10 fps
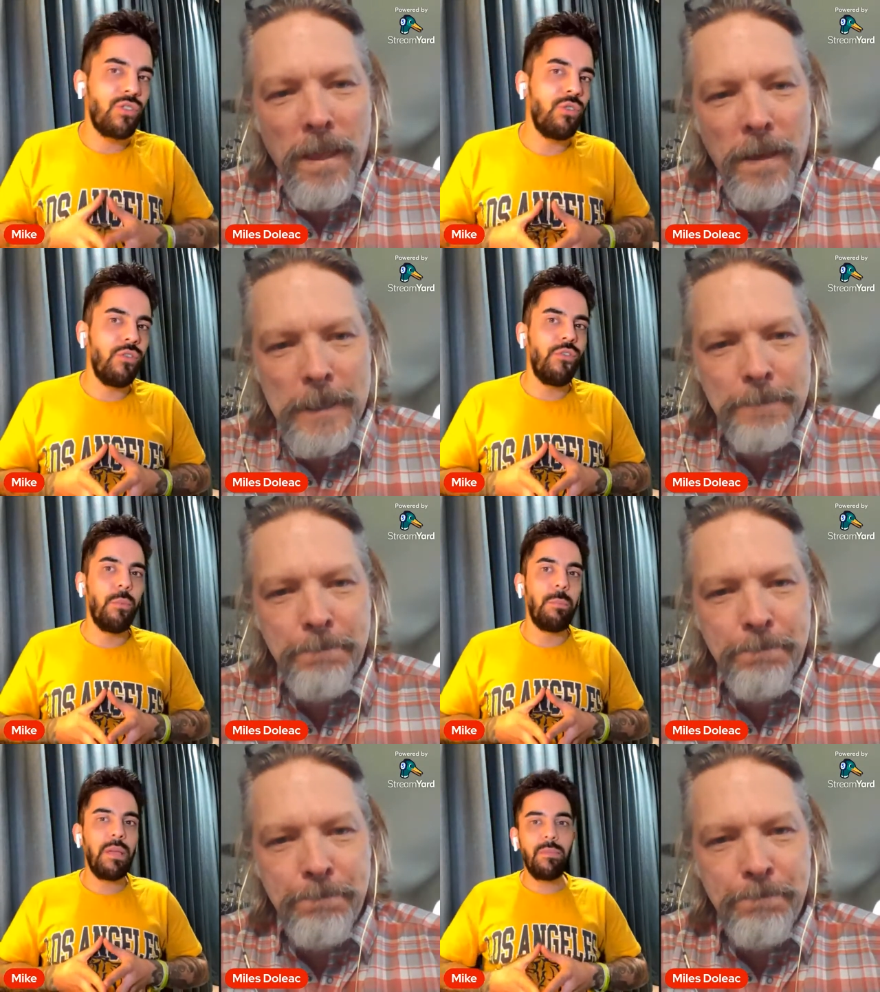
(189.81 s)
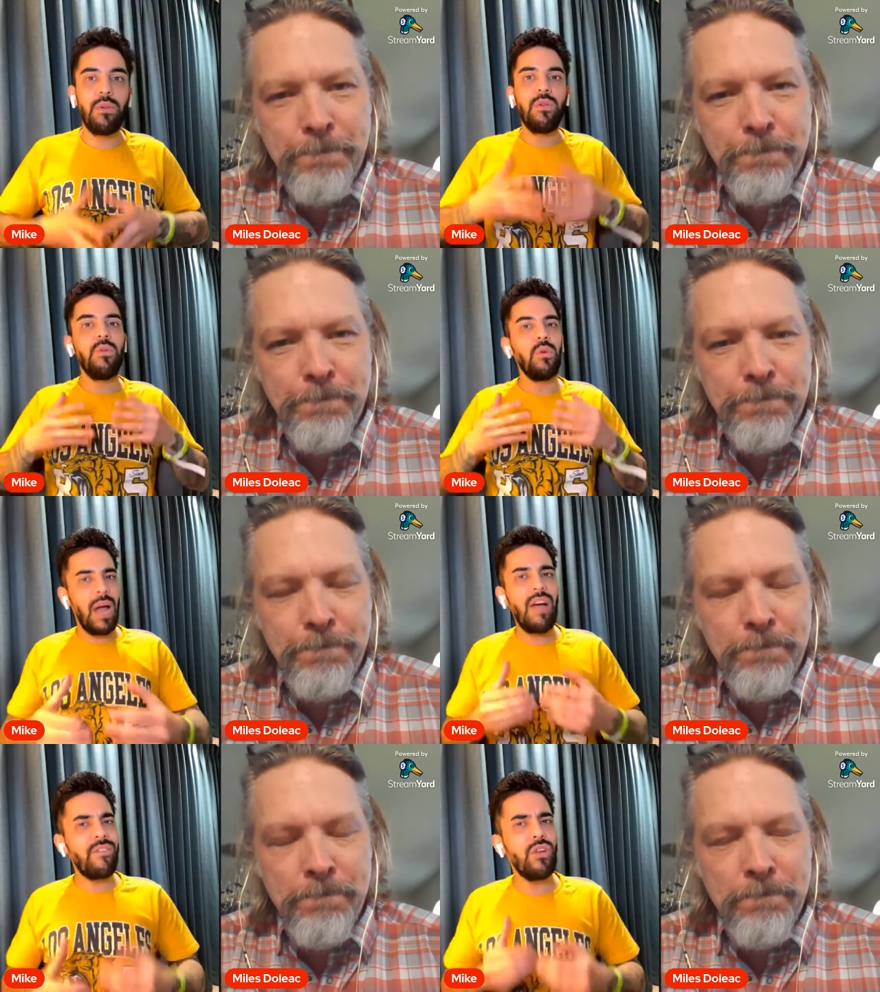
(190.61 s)
Speaker 1: So, for people
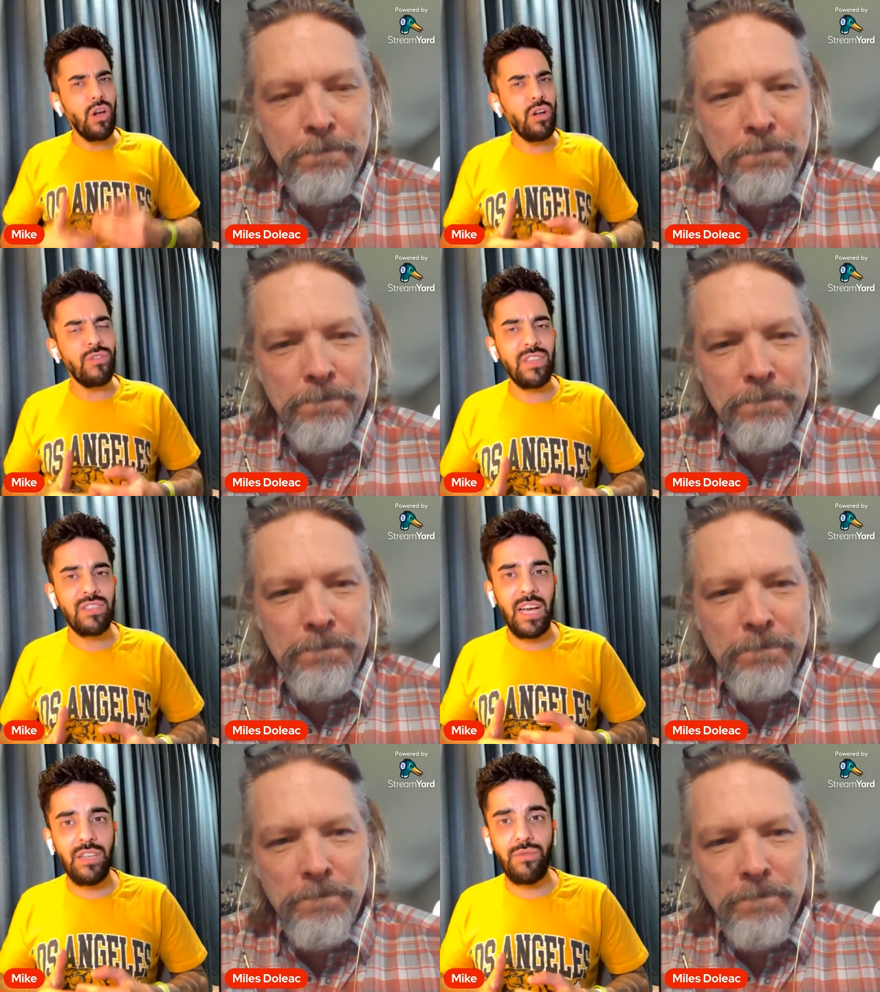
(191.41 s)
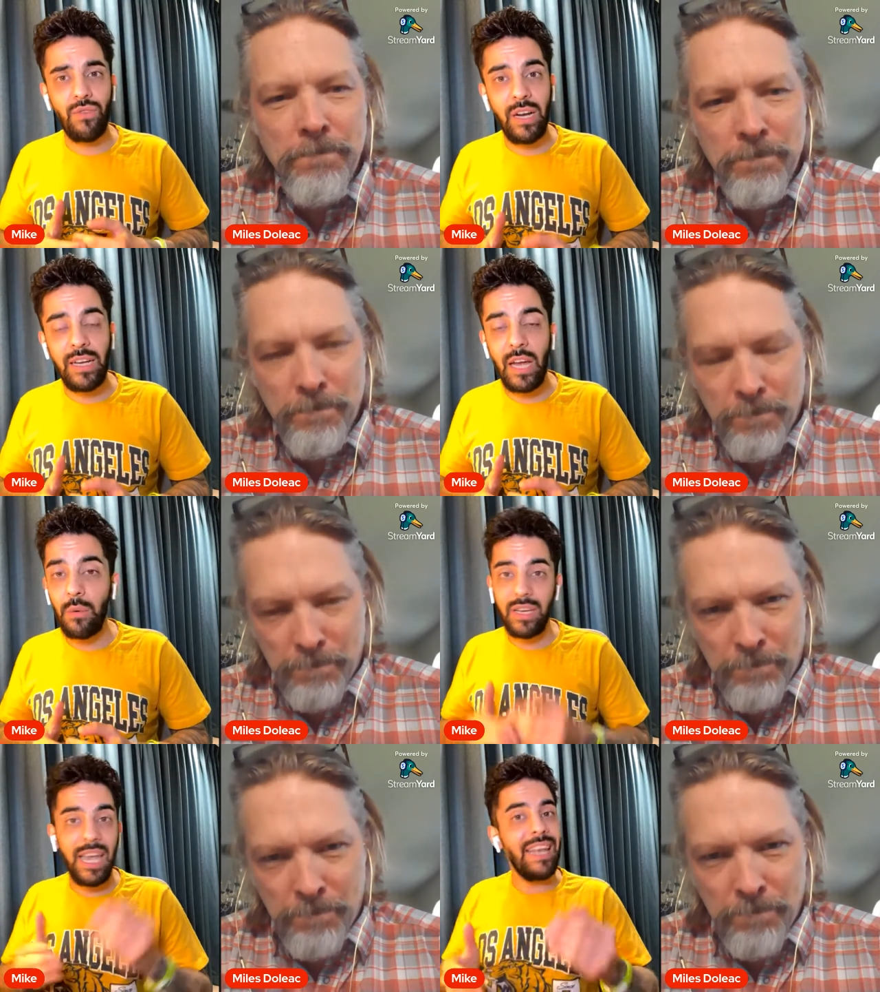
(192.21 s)
who haven't heard of this as of right
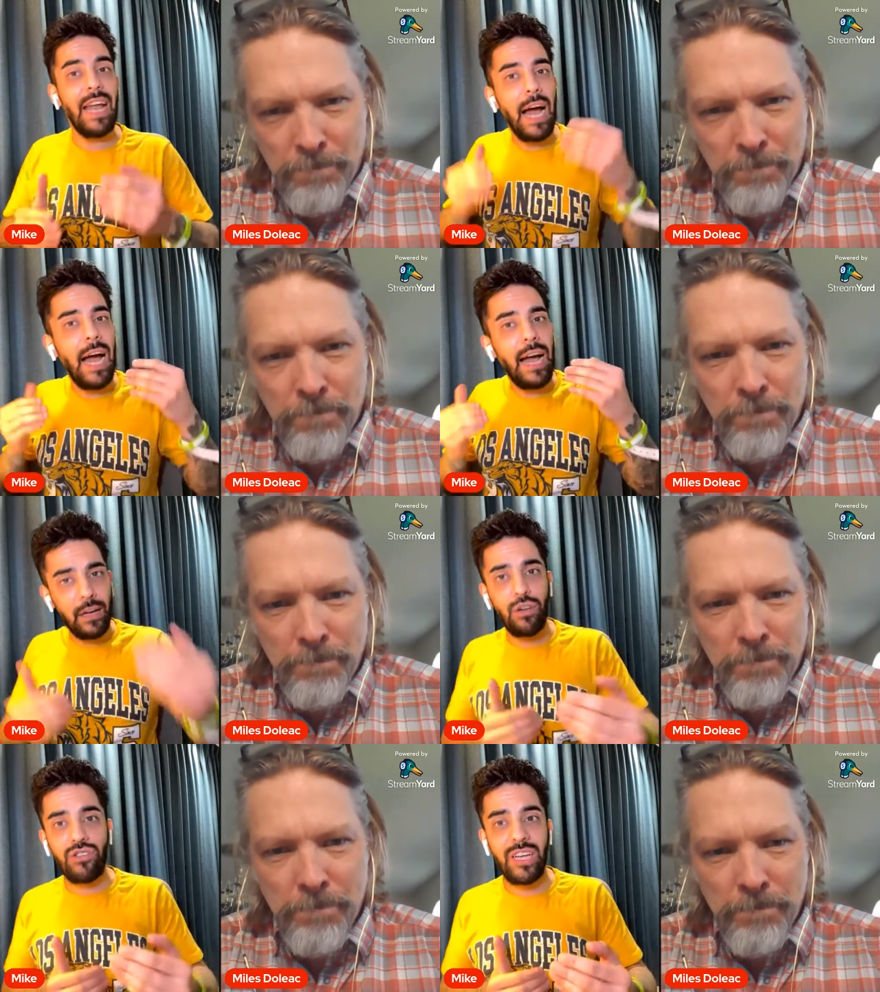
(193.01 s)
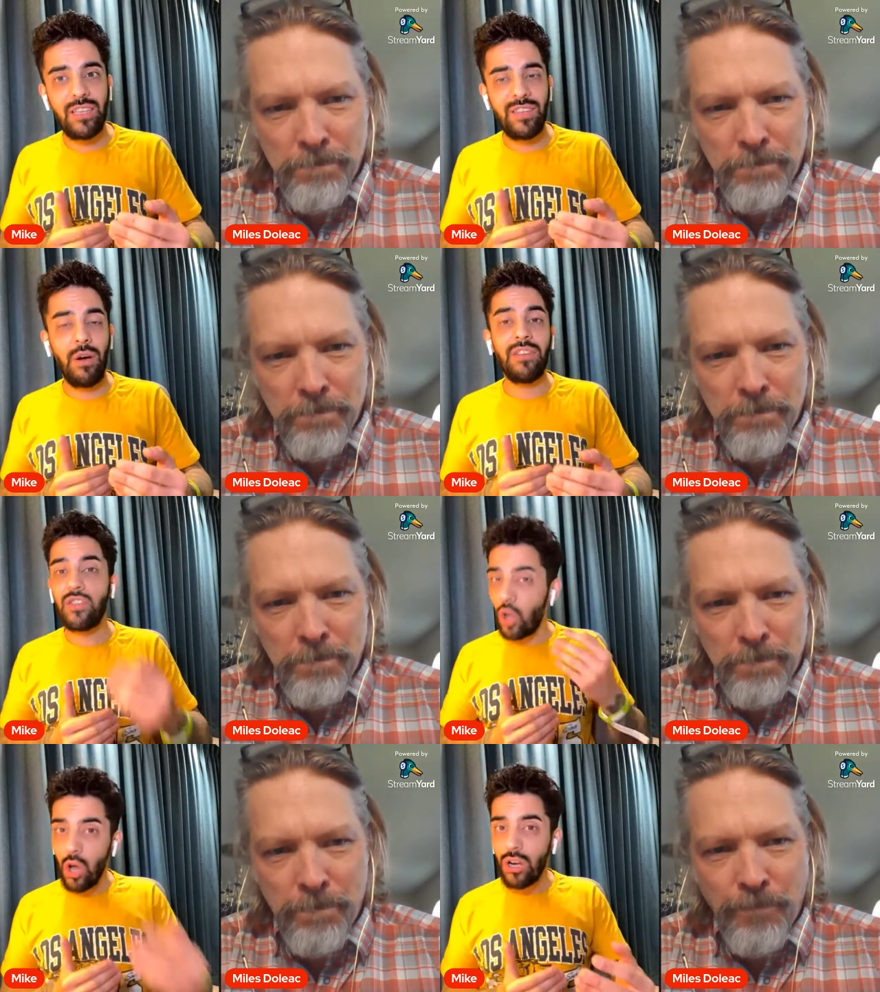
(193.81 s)
now, again, I got to check this out as
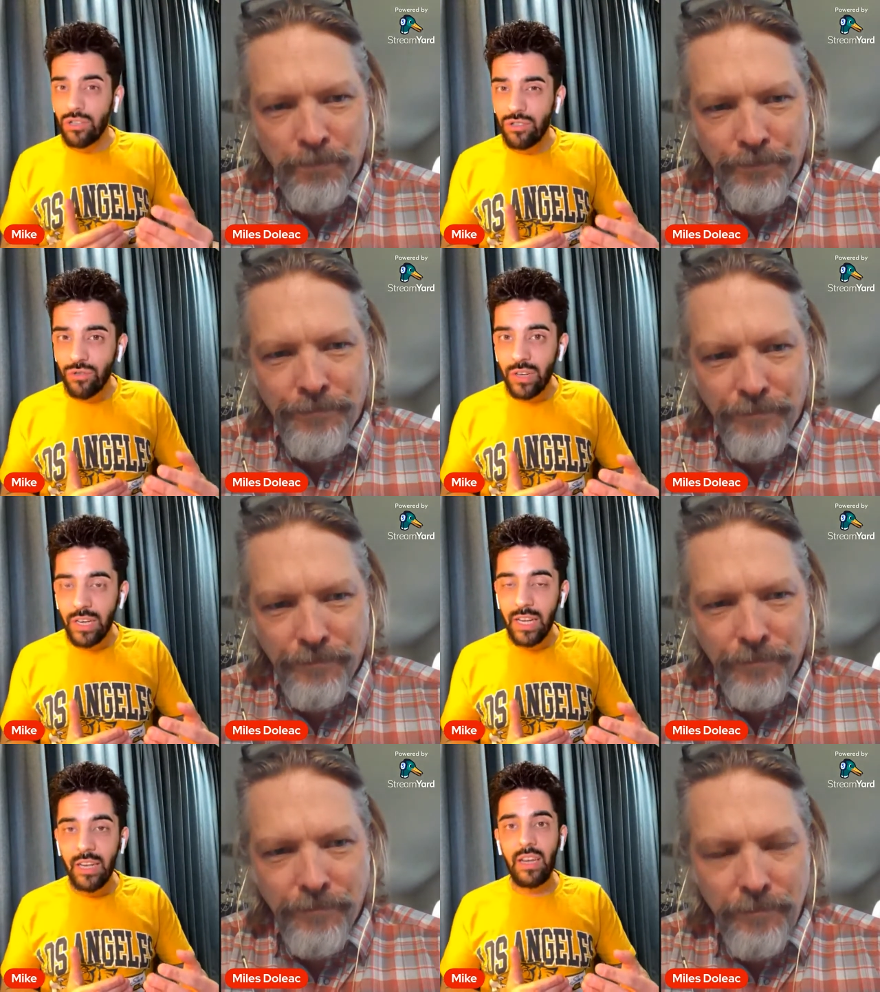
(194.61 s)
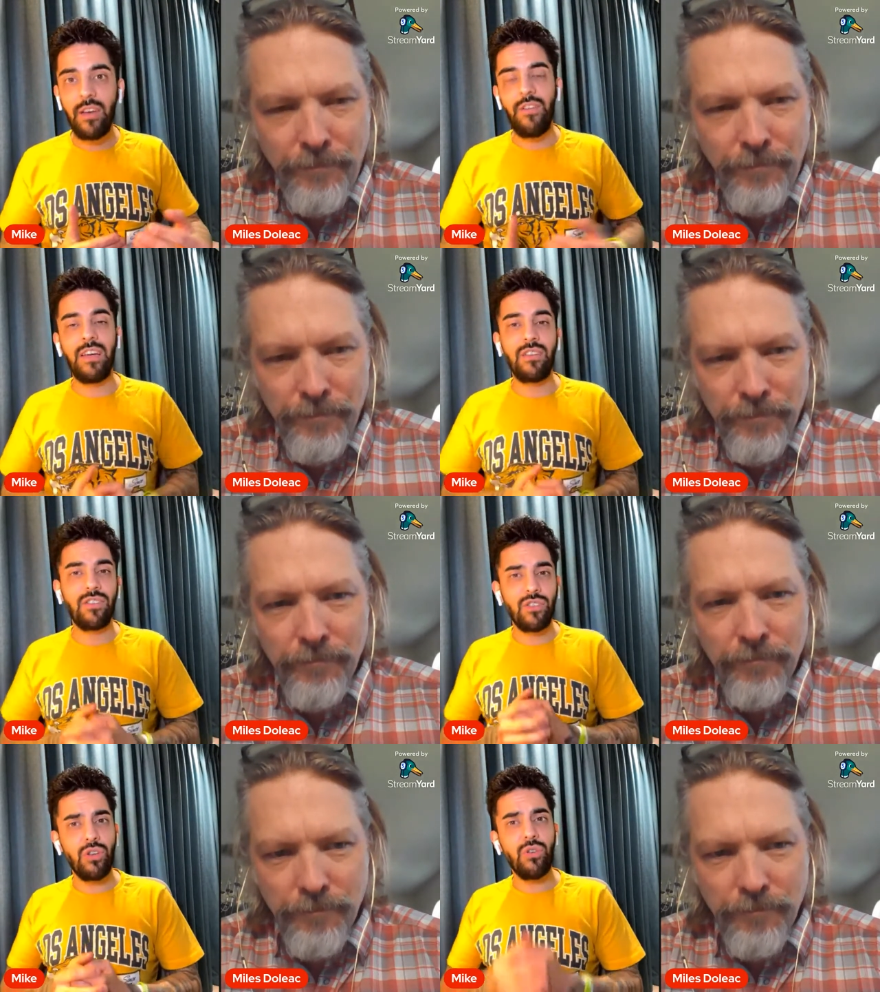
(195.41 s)
an early screener, thanks
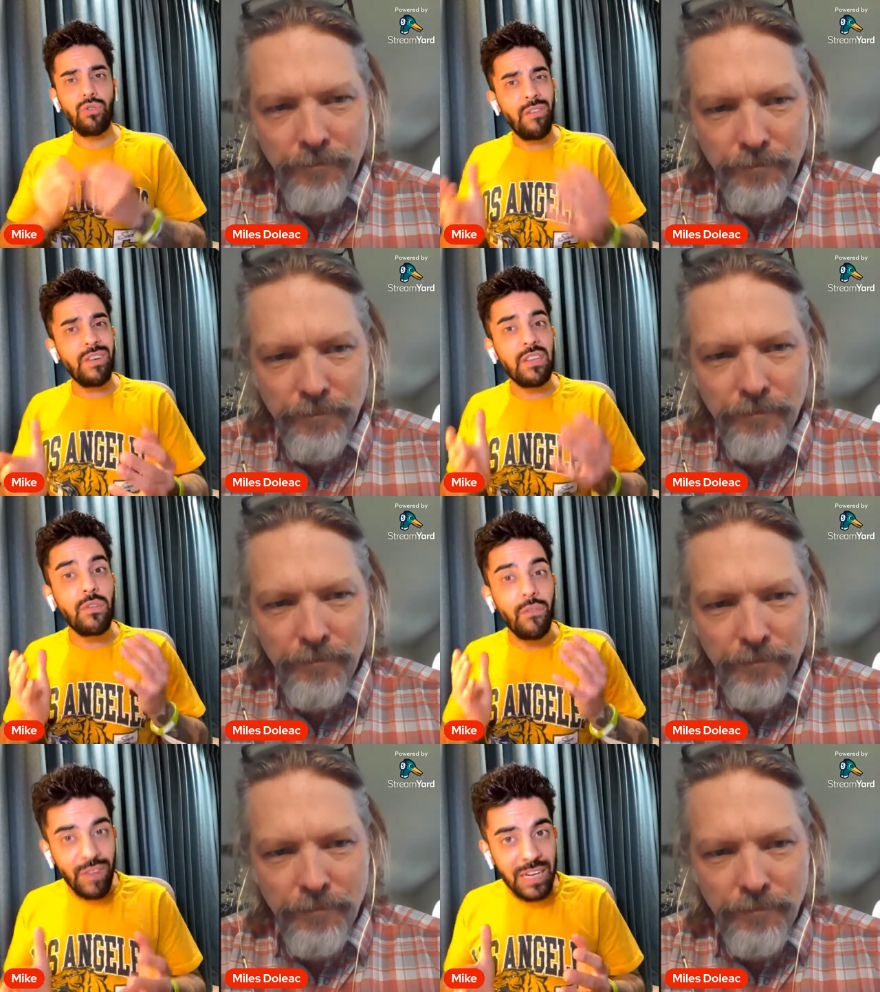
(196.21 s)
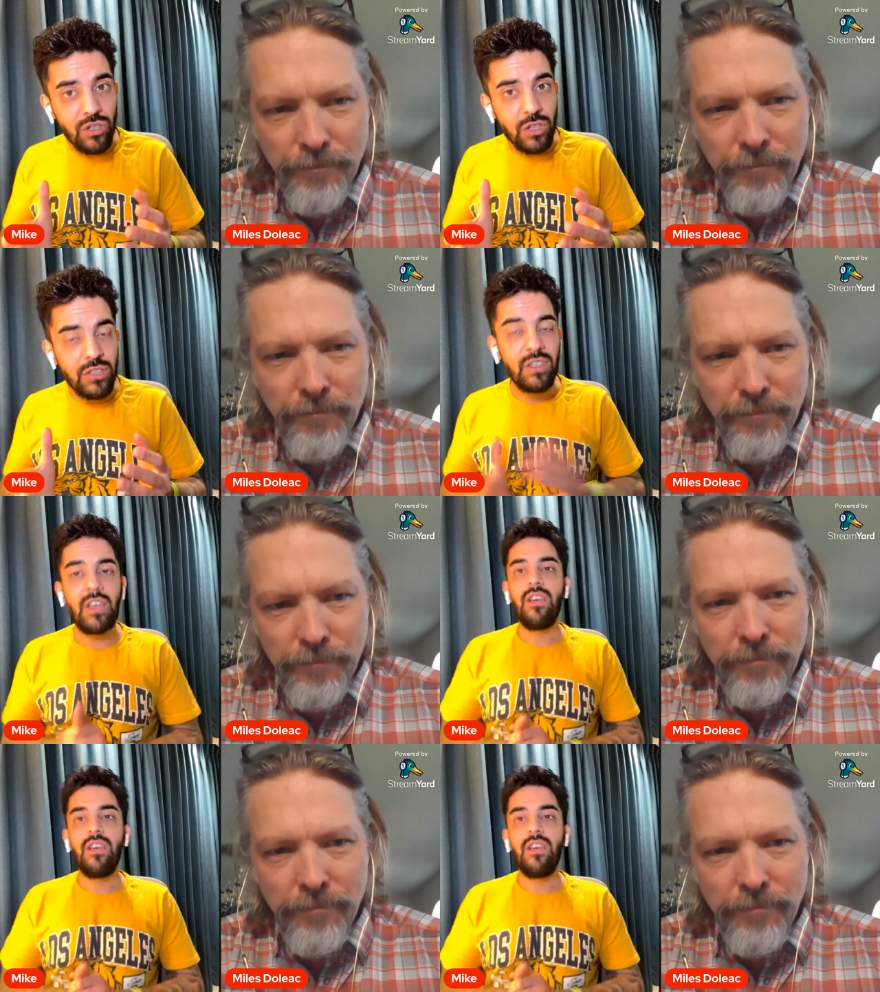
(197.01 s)
to Gravitas Ventures.